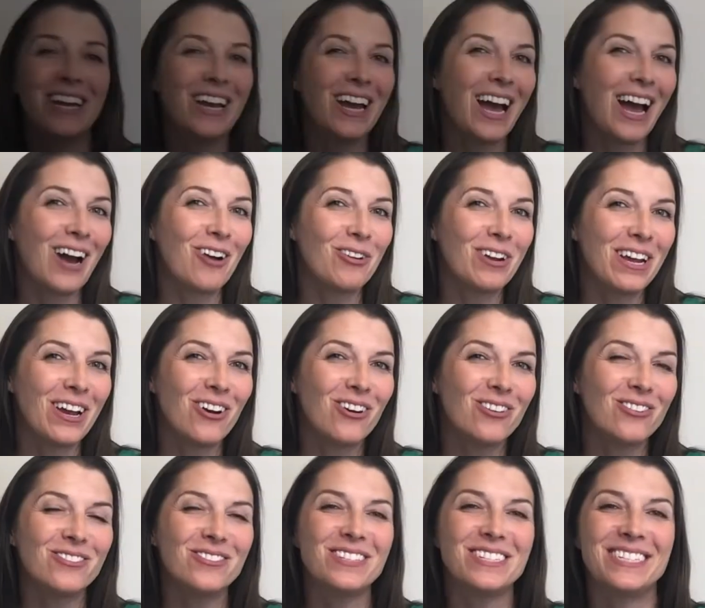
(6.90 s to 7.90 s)
Howdy
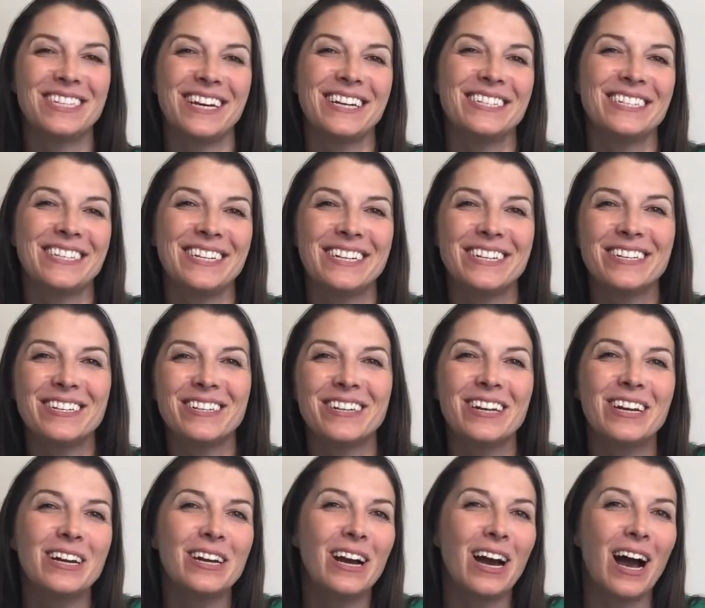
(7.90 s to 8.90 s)
y'all, Tex here.
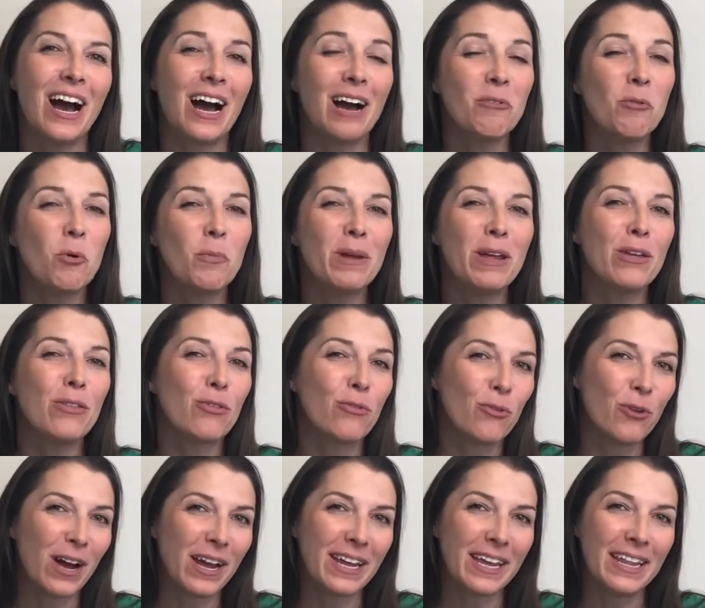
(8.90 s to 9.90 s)
I will be through
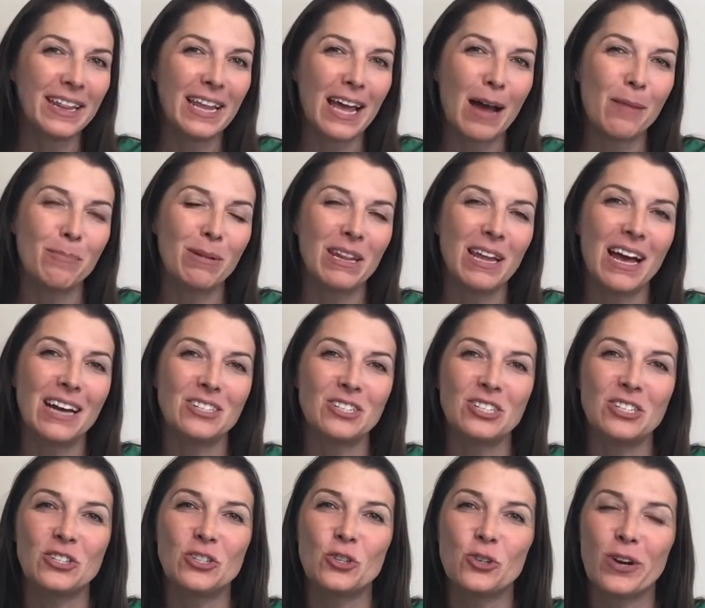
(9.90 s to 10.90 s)
hiking the
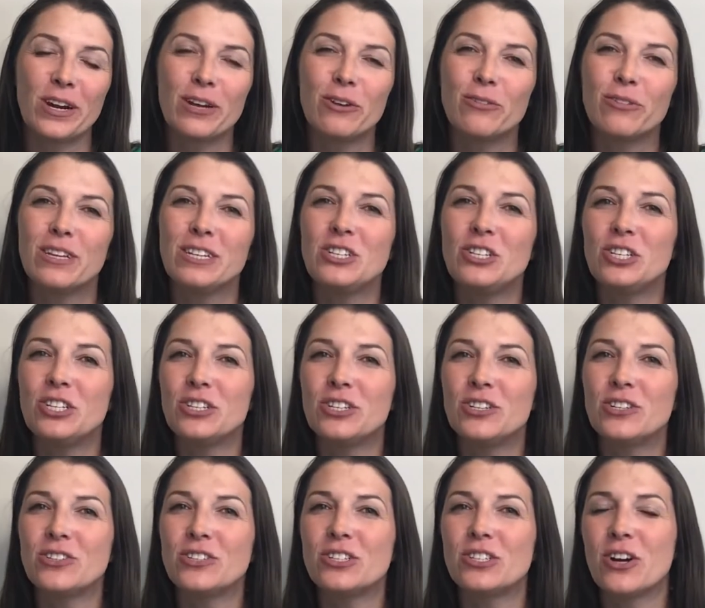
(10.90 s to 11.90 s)
Appalachian Trail this year,
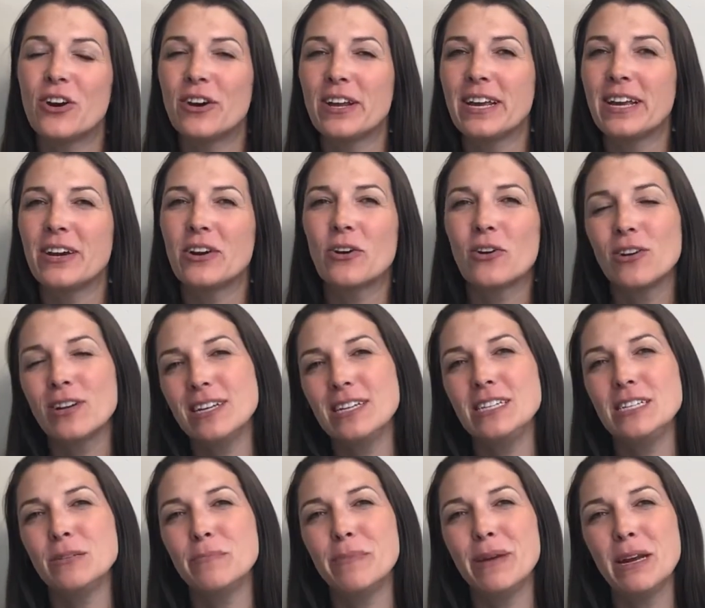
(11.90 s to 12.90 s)
starting in early
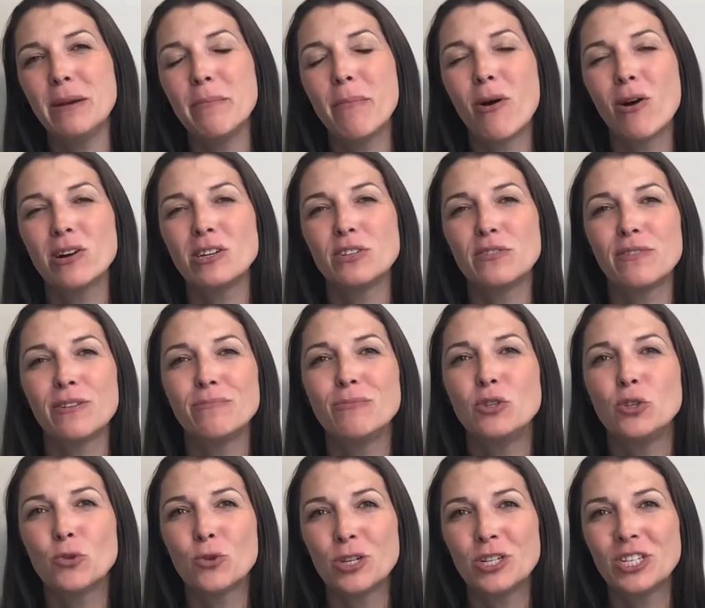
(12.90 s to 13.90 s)
to mid-March from
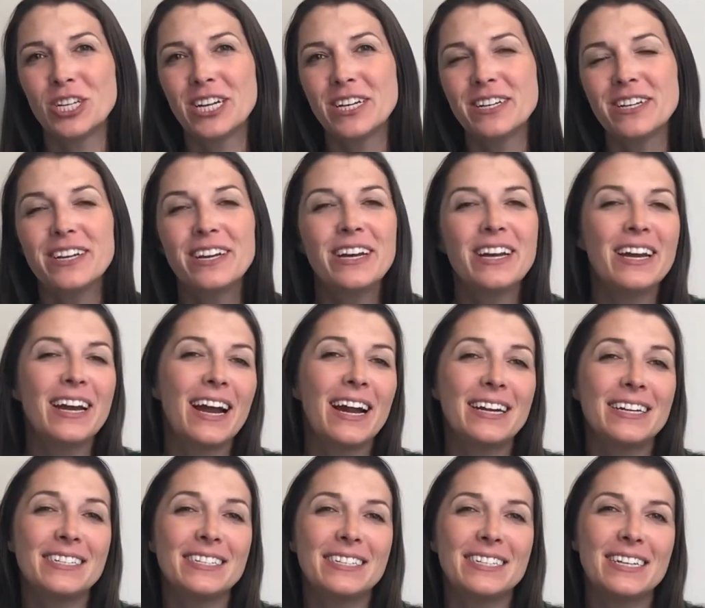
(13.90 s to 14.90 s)
Georgia. And
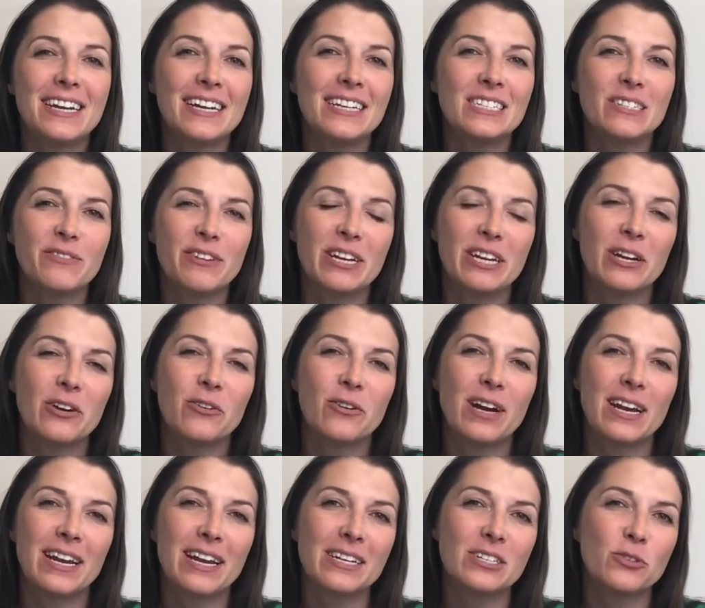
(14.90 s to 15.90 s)
in today's video,
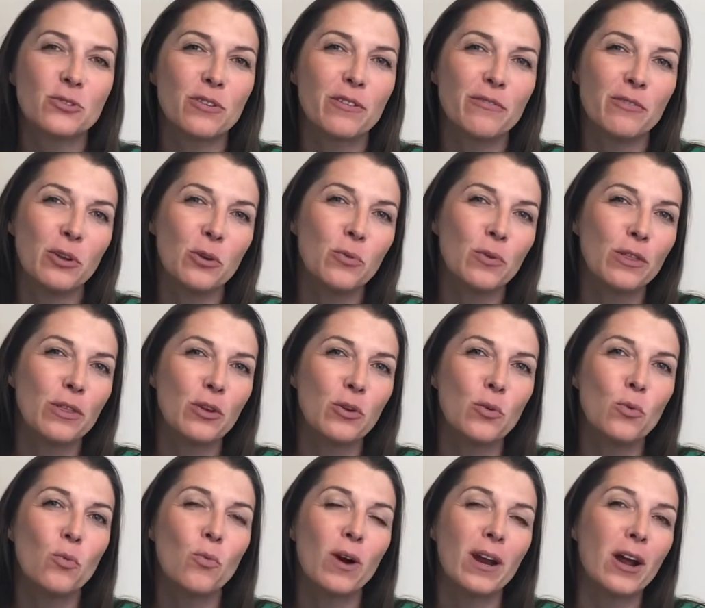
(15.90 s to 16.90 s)
I'd like to review with you
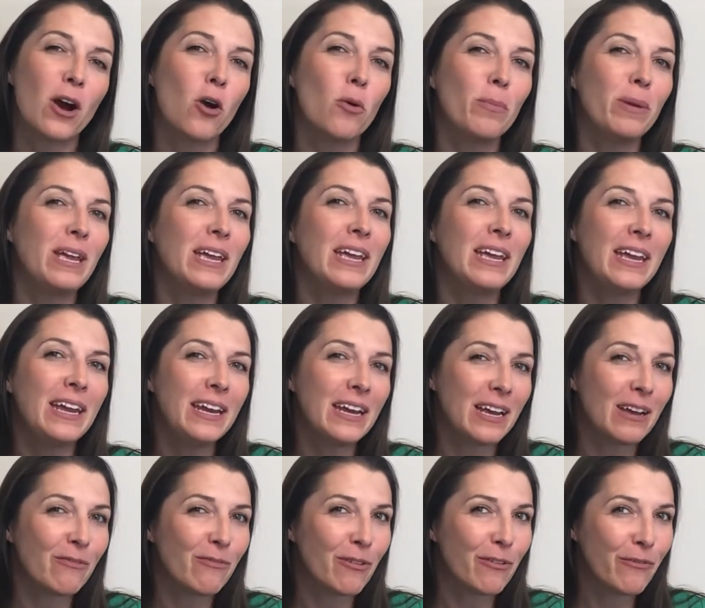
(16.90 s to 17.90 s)
what I'll be
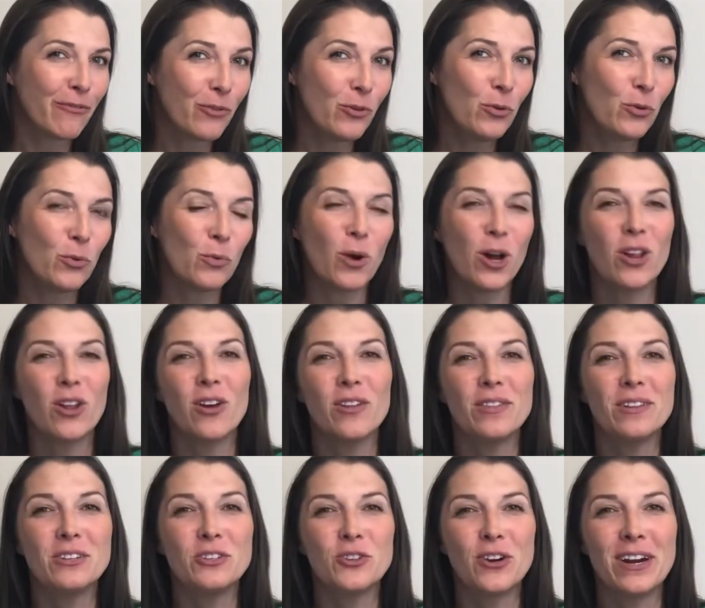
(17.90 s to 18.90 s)
eating for food while on
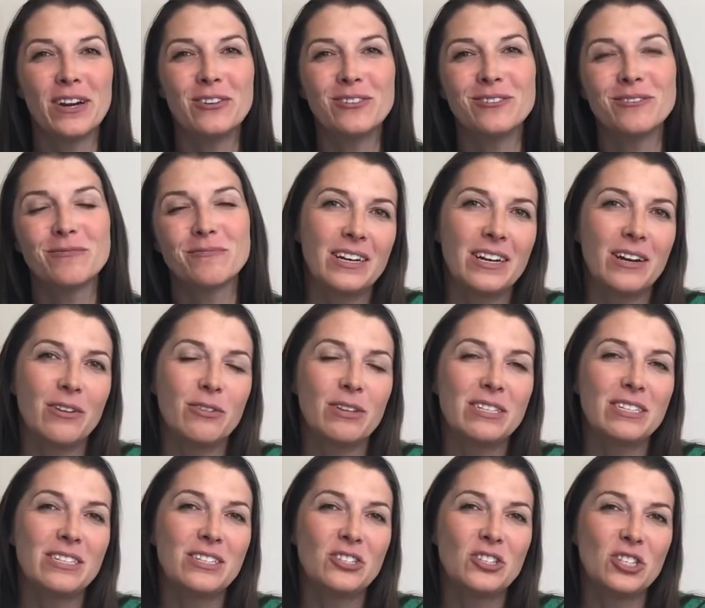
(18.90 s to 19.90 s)
the trail. Now
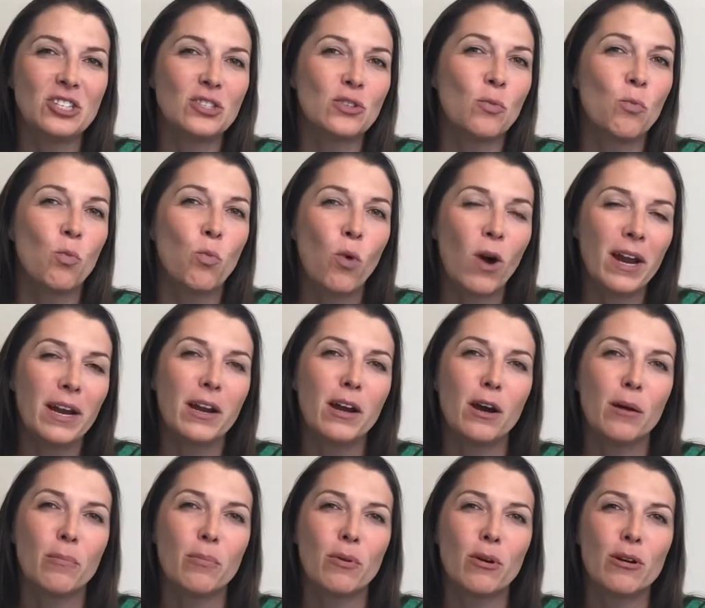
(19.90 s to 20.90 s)
this is just one
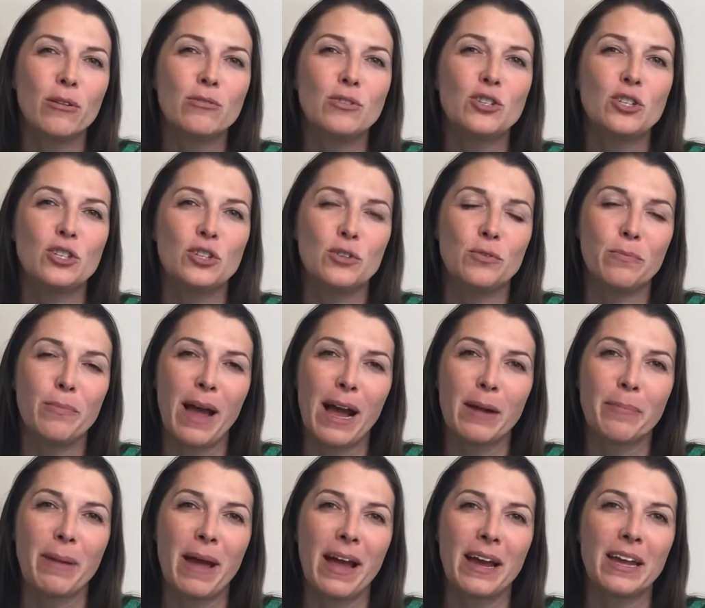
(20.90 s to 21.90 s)
approach to
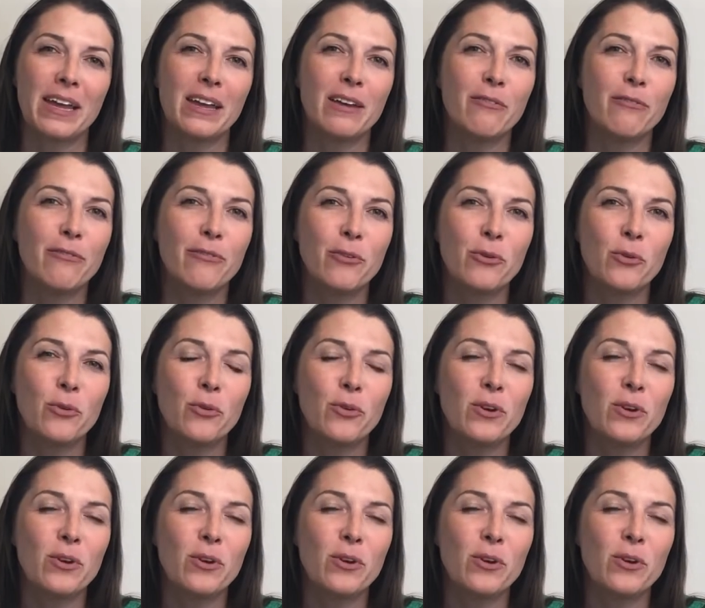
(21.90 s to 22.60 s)
backpacking food.